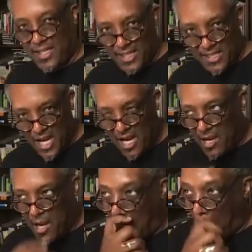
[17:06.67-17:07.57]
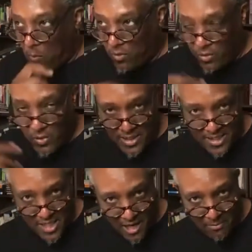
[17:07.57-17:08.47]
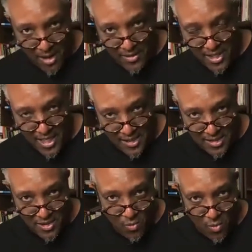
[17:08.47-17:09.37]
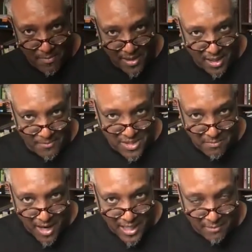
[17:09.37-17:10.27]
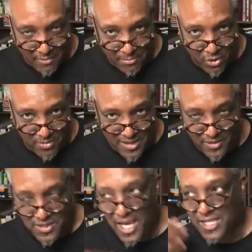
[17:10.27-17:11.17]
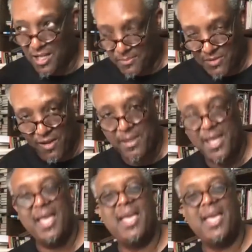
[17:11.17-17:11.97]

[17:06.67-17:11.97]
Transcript: this young brother into what becomes the Montgomery Improvement Association, helps develop.